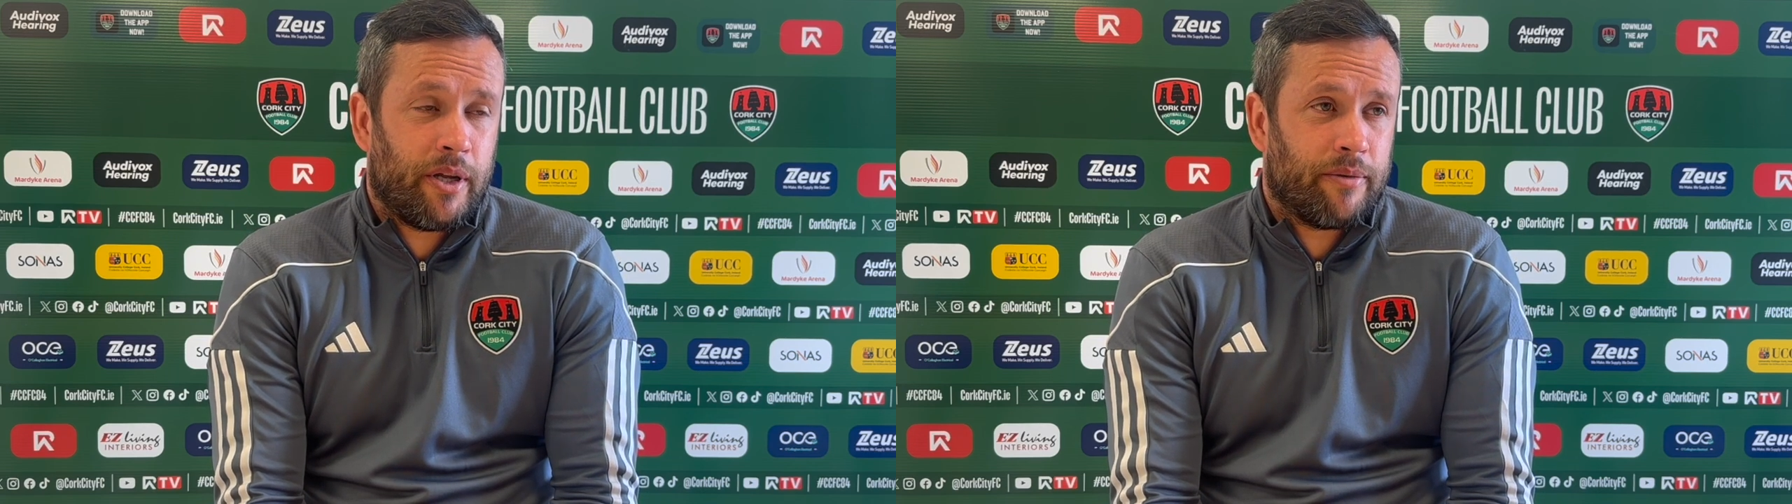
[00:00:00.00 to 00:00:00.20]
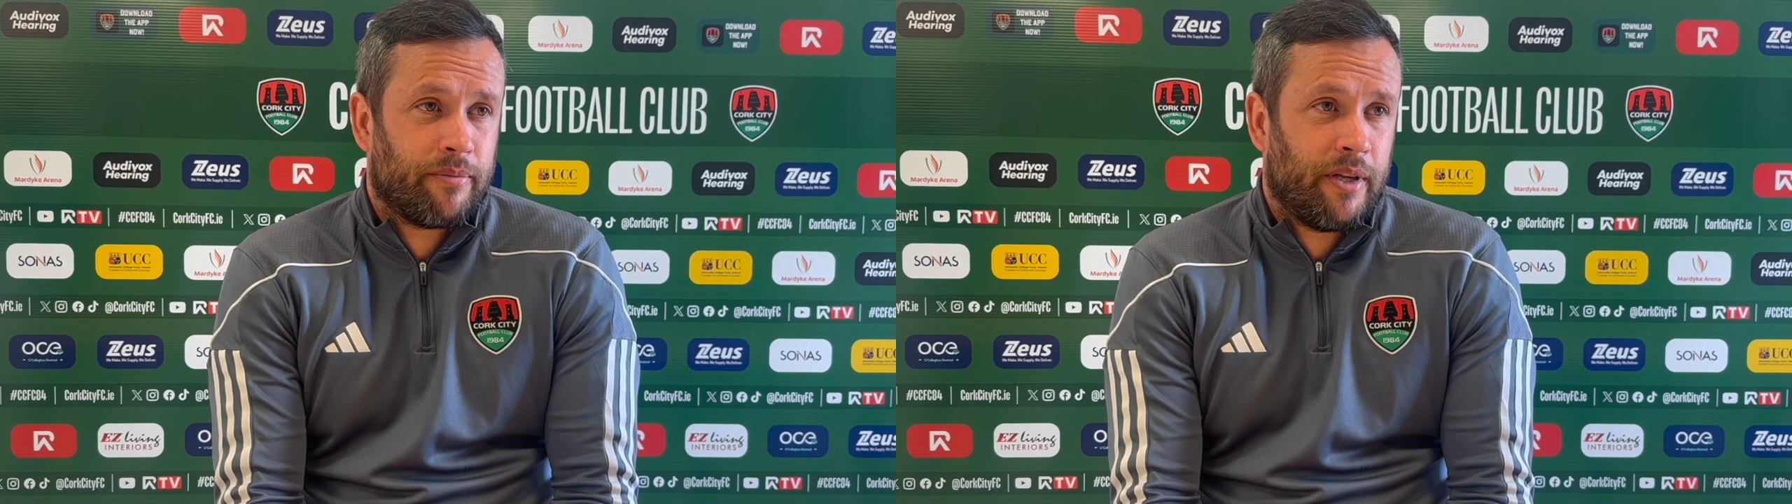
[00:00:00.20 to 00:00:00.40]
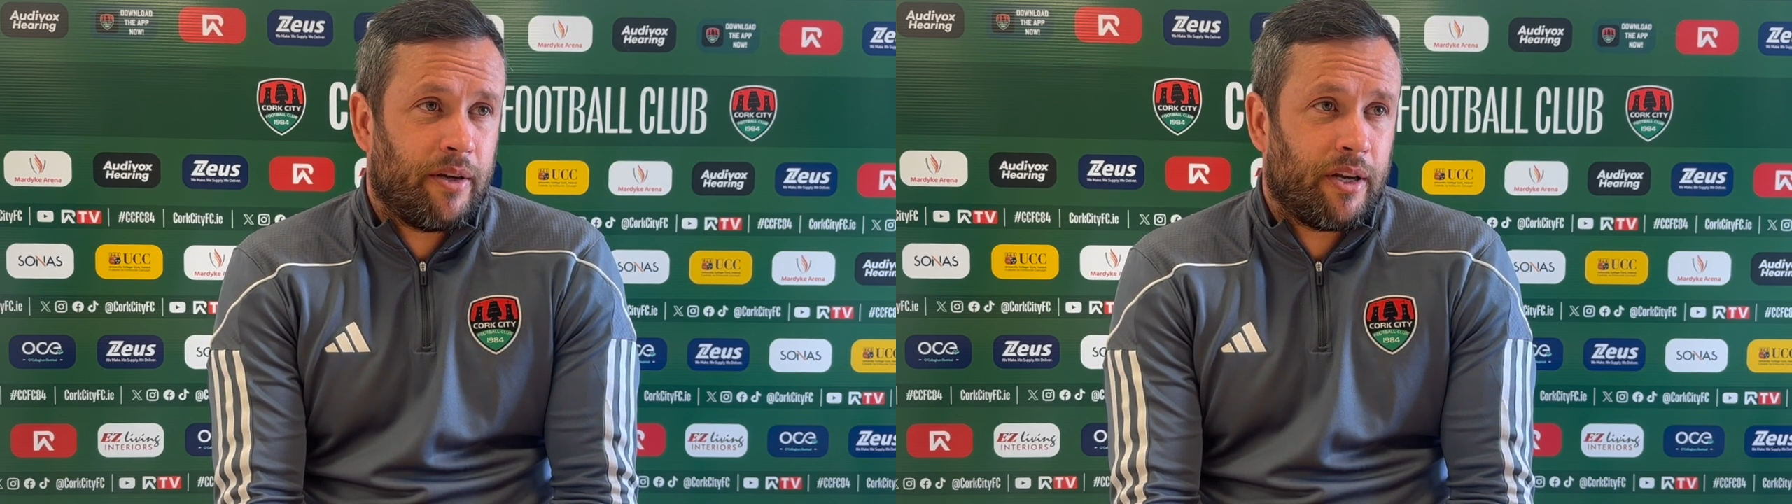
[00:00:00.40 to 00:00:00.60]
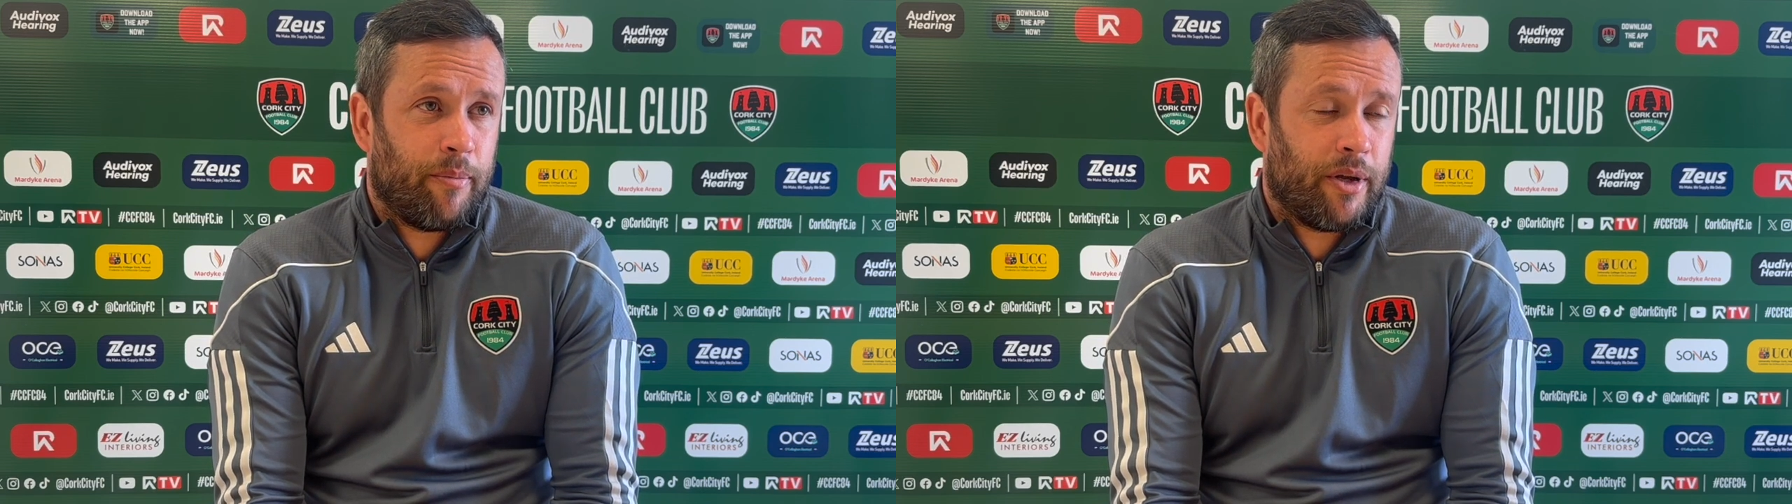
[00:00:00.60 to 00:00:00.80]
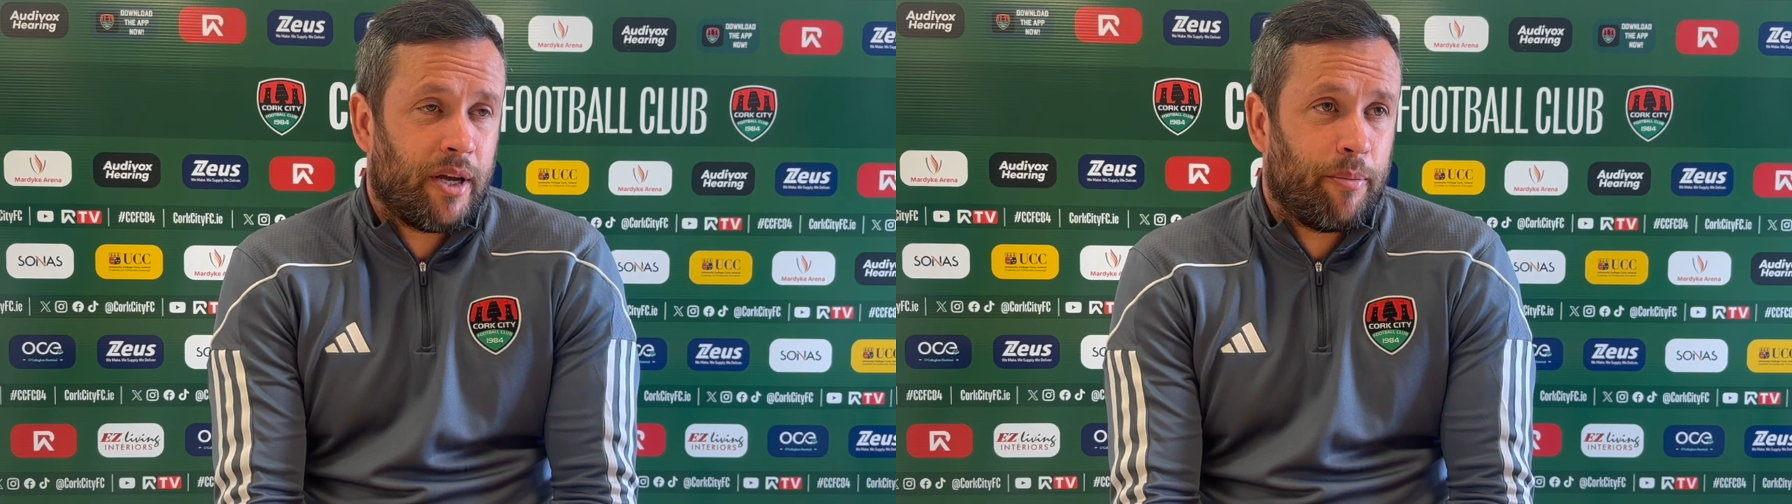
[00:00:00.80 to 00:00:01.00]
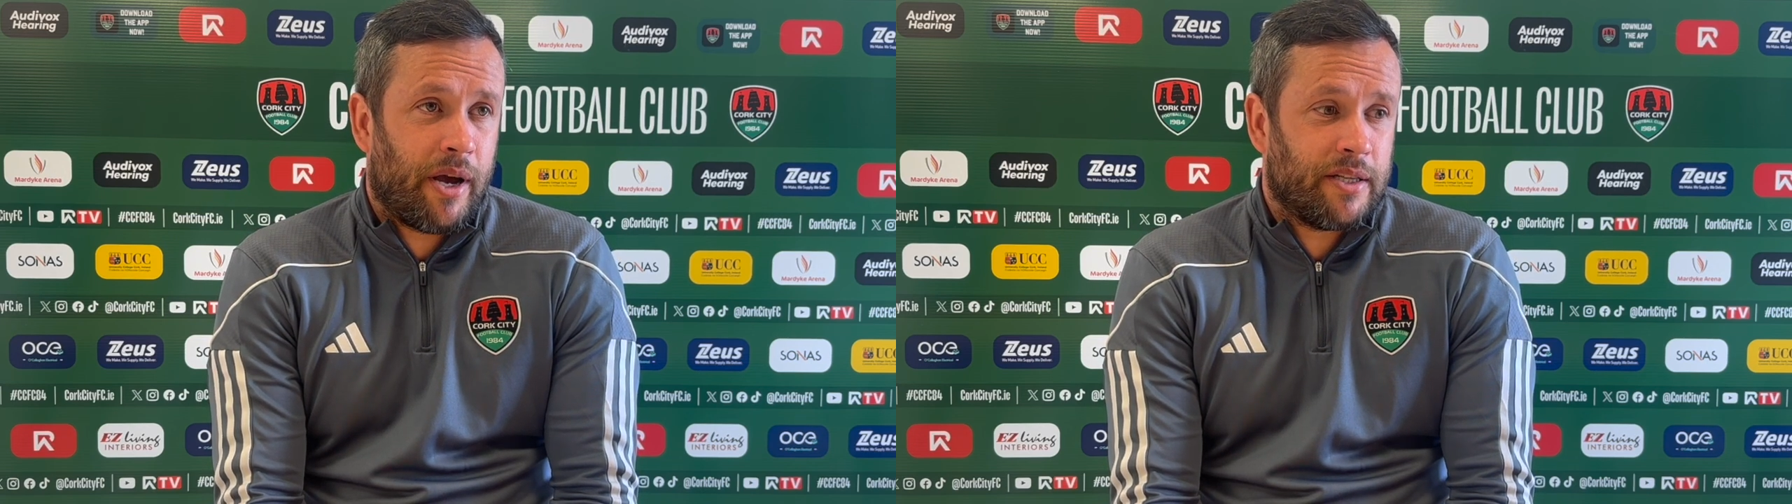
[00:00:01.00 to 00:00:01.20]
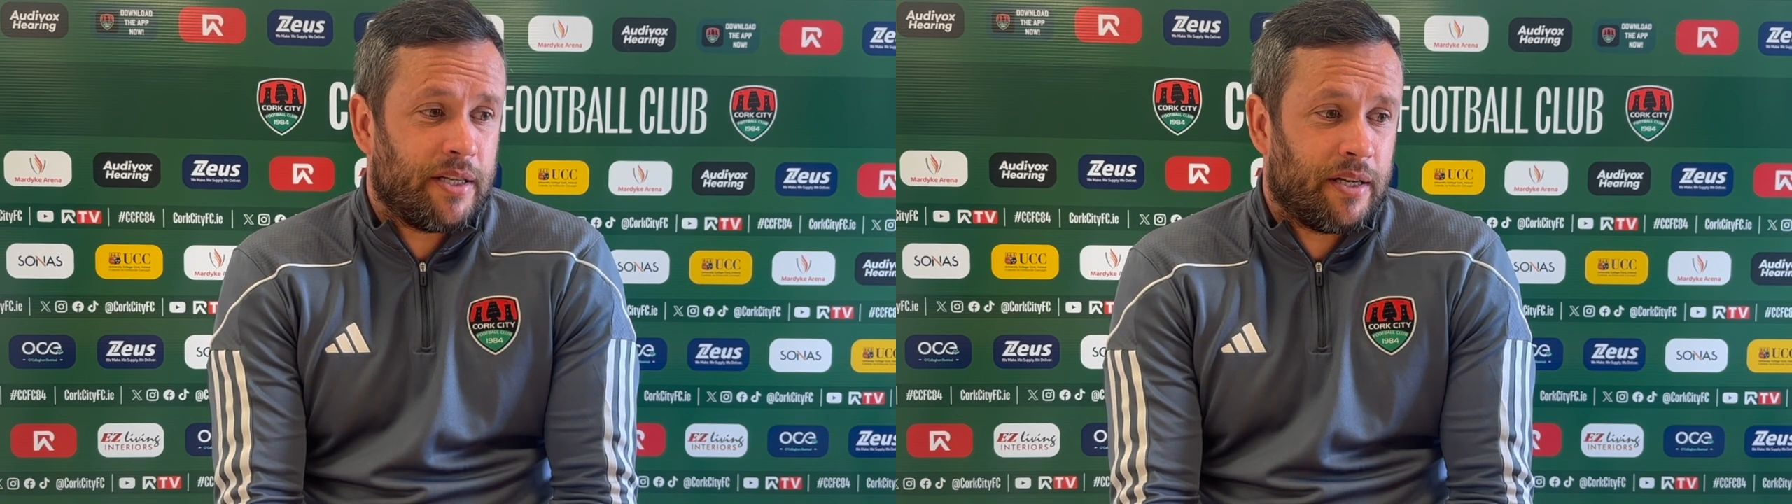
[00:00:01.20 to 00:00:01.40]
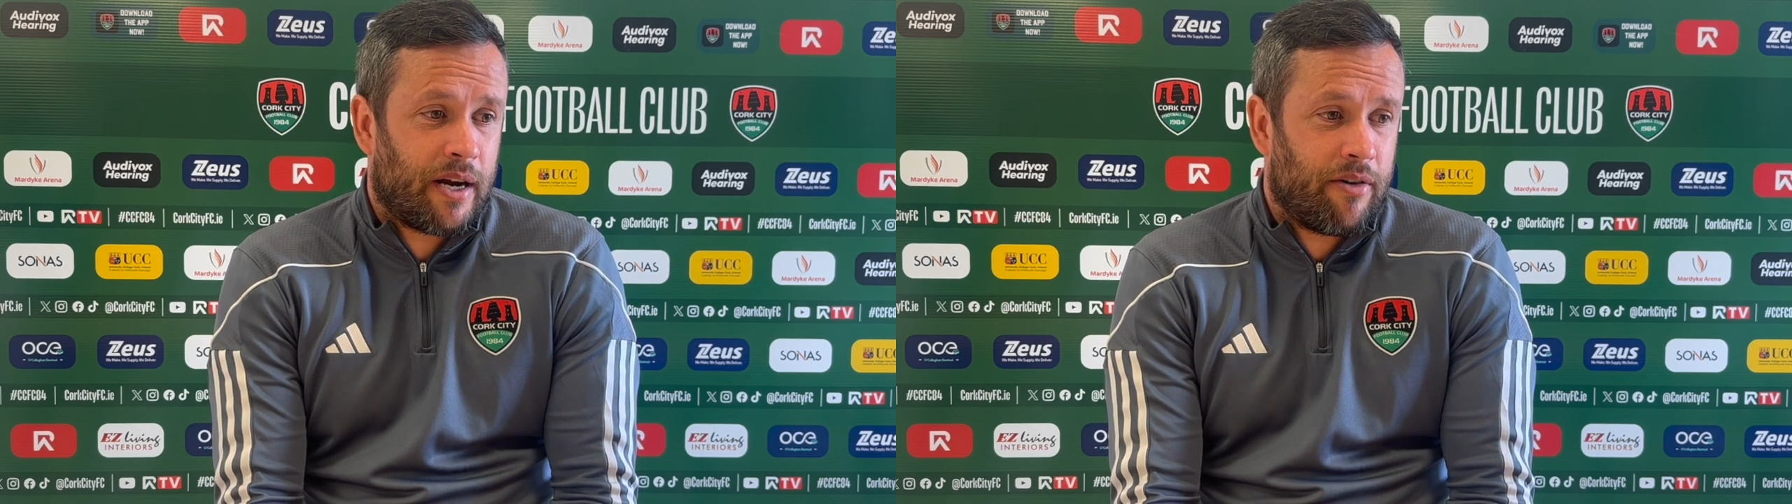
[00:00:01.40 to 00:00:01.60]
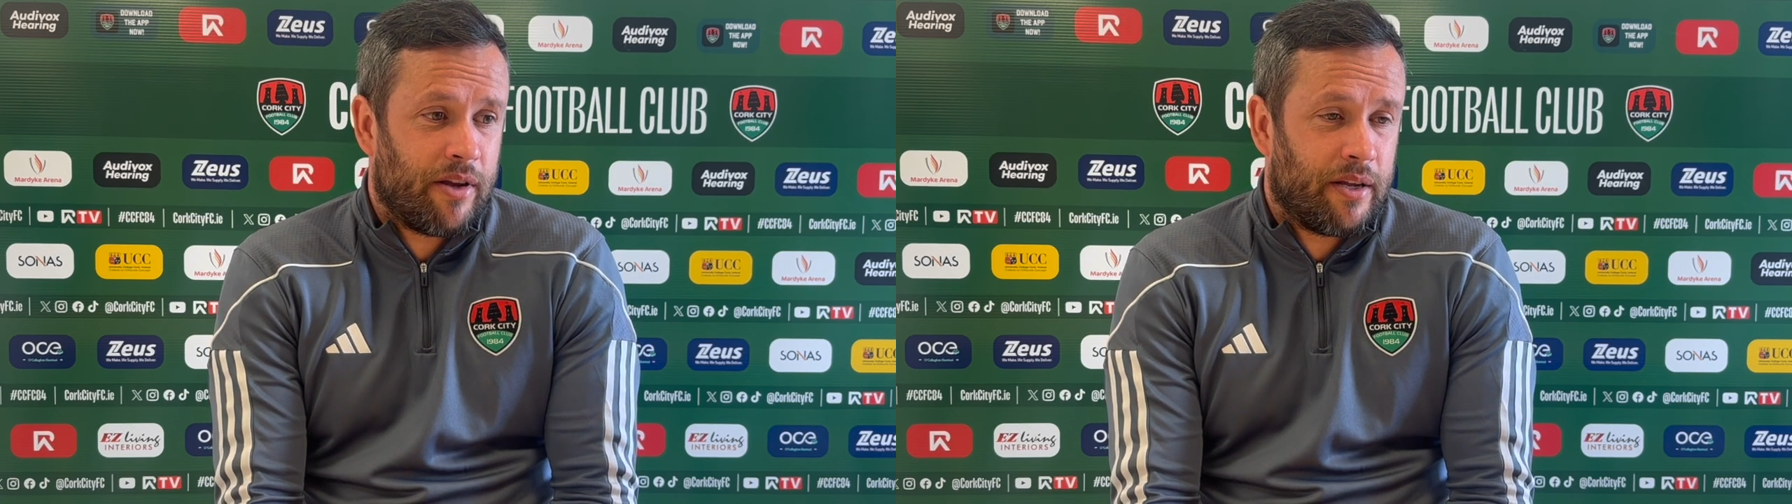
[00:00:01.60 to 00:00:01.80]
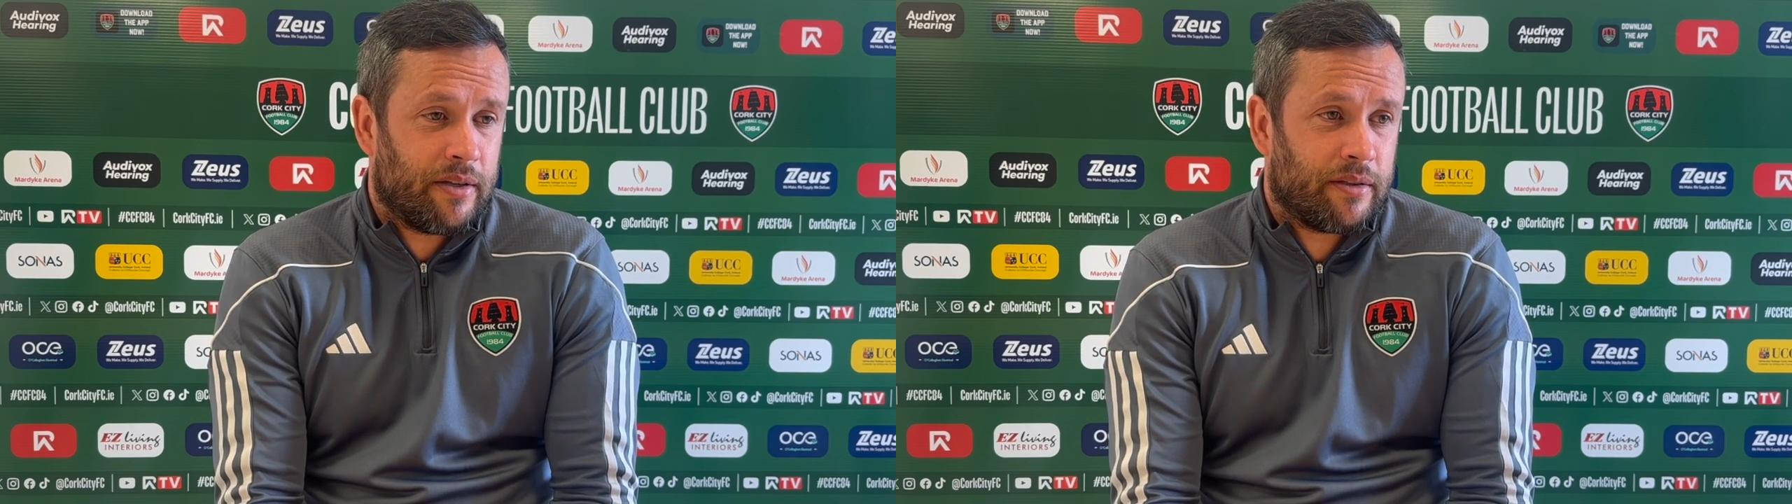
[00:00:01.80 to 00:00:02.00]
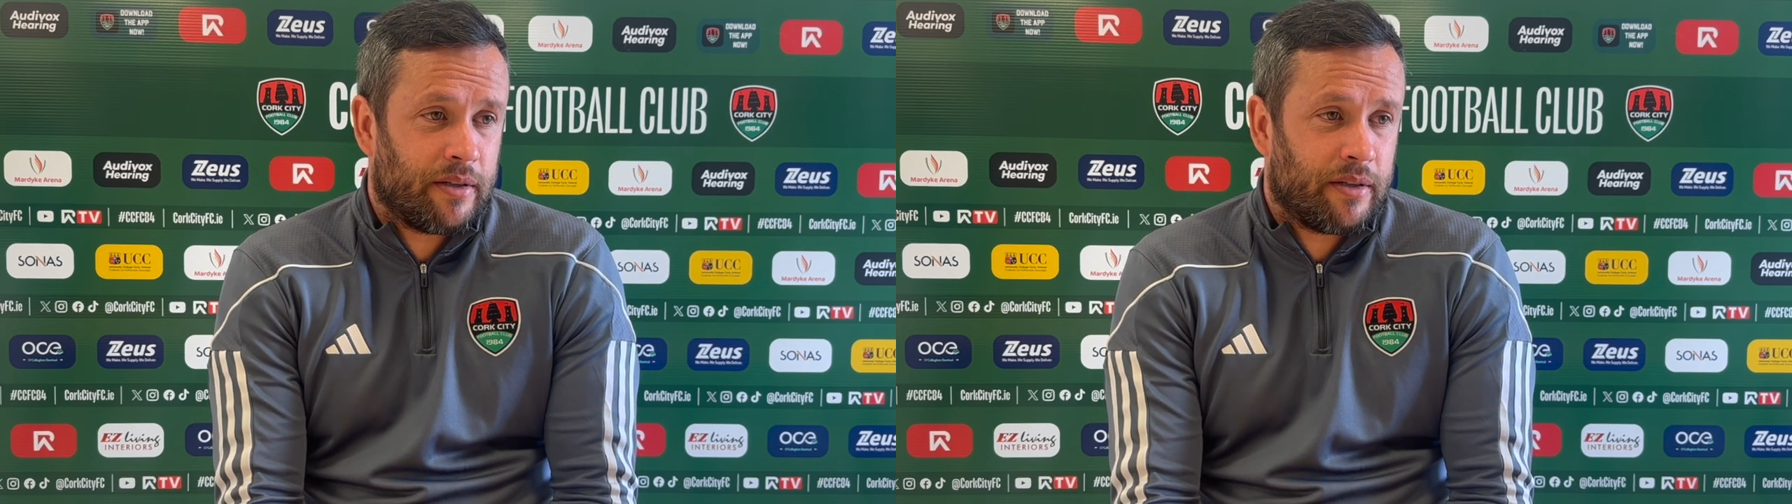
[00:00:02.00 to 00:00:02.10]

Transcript: and he got in behind Bagsy and Harry, and